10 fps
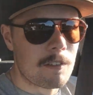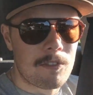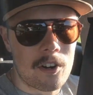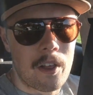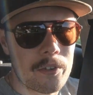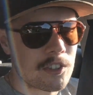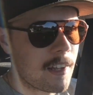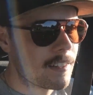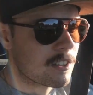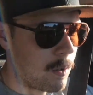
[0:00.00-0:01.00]
for another
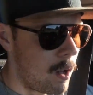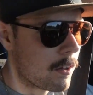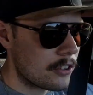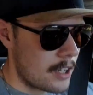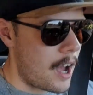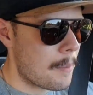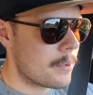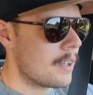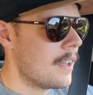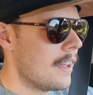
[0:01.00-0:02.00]
set, so I'll stop.
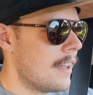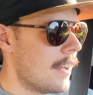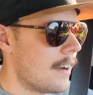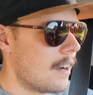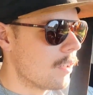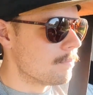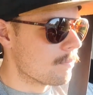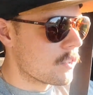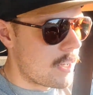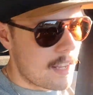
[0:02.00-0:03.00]

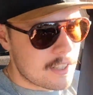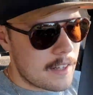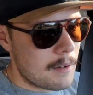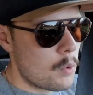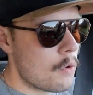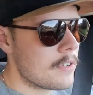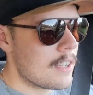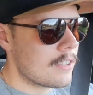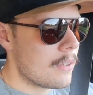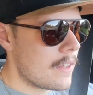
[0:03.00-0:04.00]
So then moved
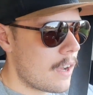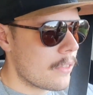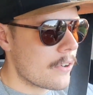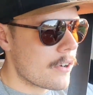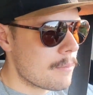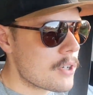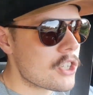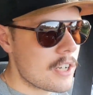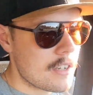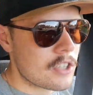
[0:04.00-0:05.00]
into the other
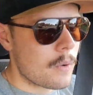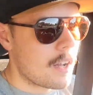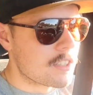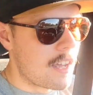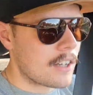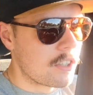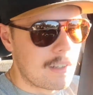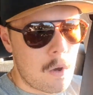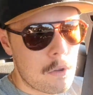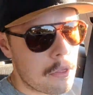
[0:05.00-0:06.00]
machine squats. Actually
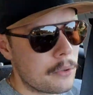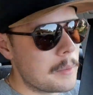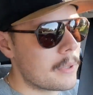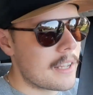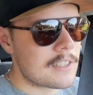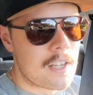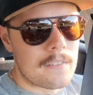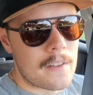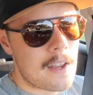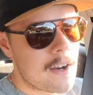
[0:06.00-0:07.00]
loaded 3 plates
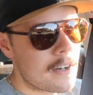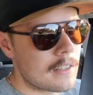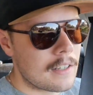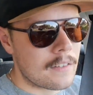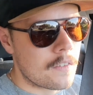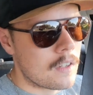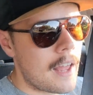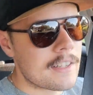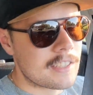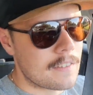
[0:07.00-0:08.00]
on there, and the
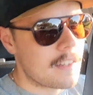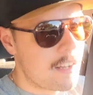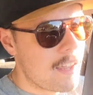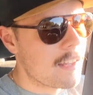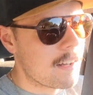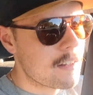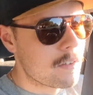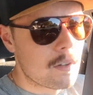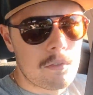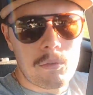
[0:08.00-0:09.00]
last set that I had, I
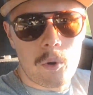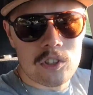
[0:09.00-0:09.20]
did 4